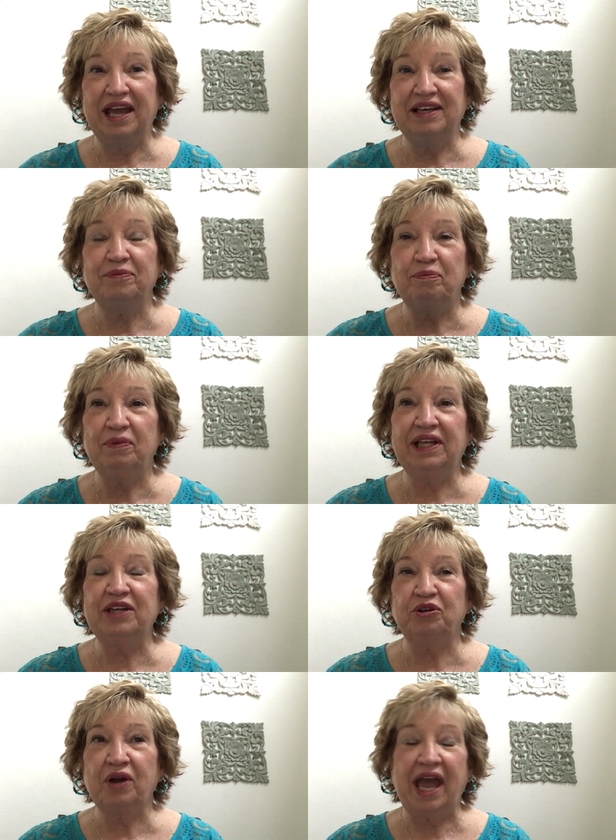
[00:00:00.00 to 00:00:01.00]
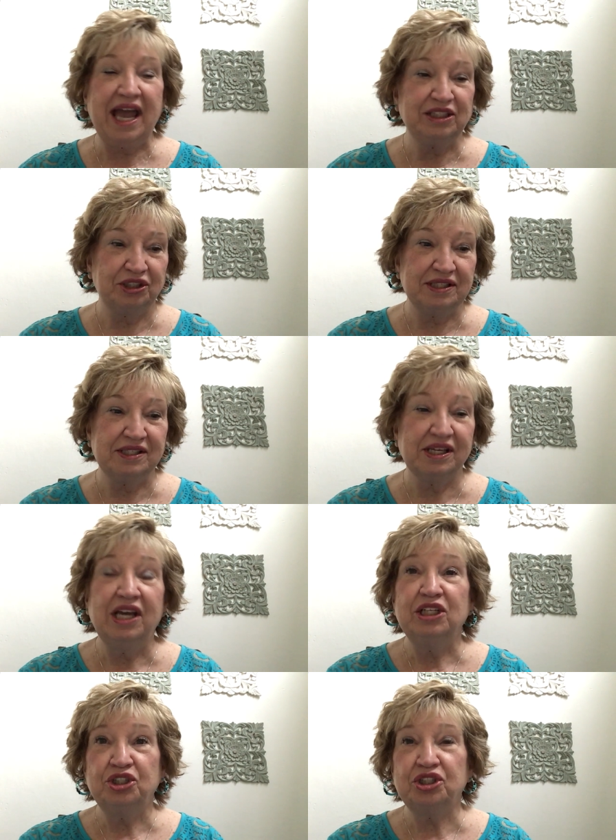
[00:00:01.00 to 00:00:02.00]
and letting your actions
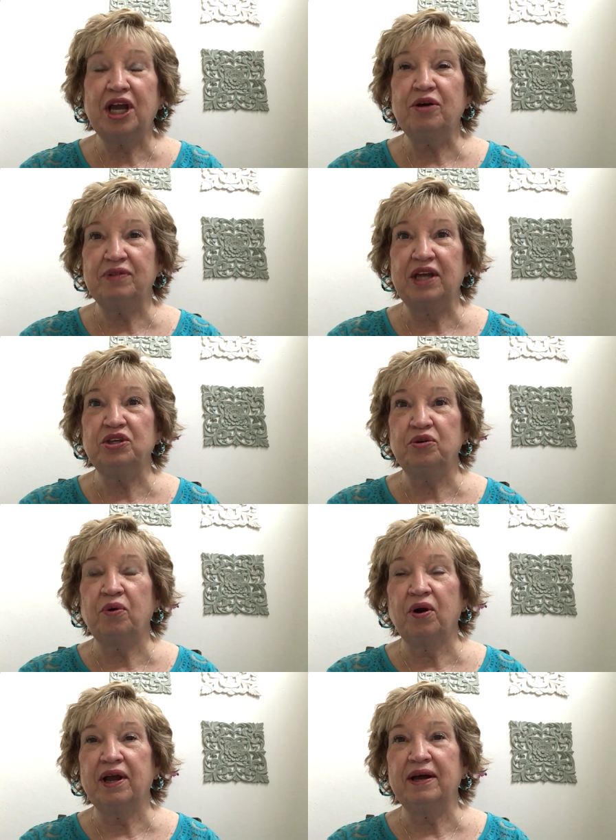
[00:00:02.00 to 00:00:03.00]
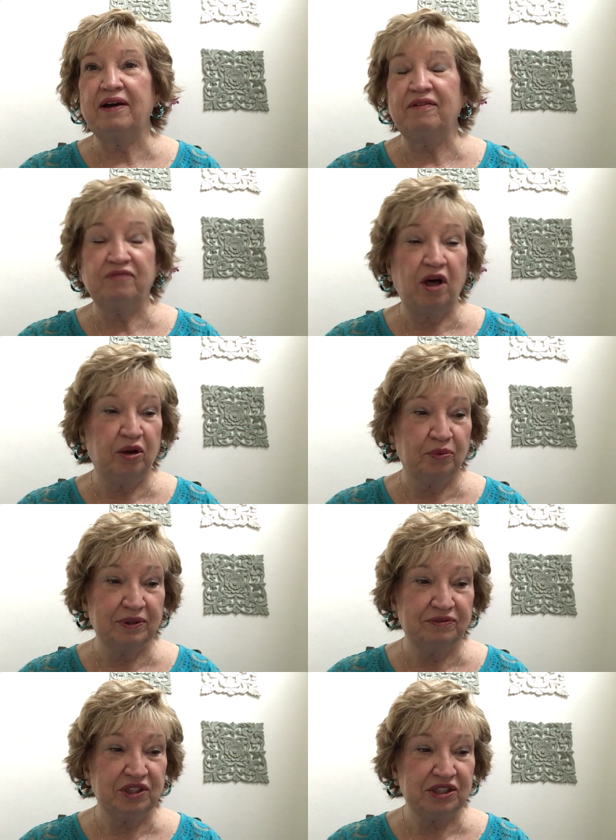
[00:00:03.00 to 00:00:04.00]
show that you are a, a follower
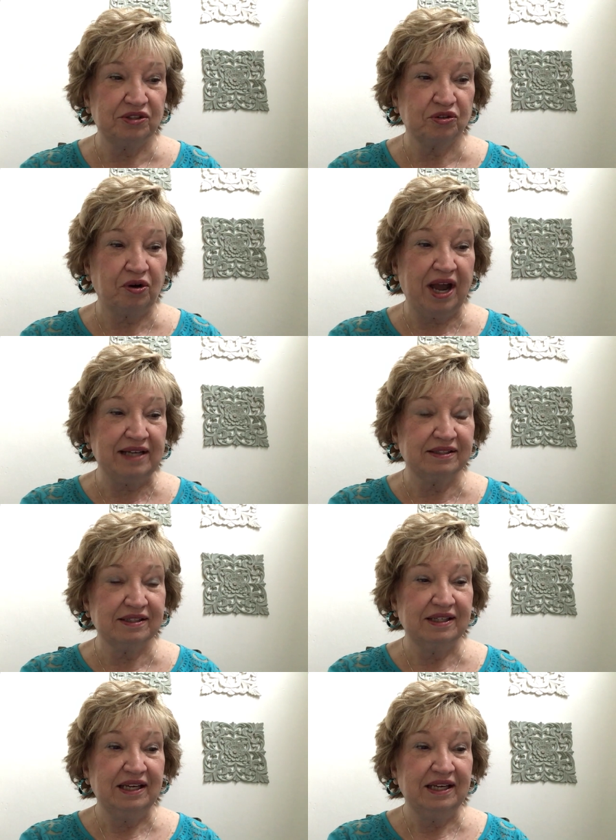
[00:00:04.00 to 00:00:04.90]
of Jesus Christ.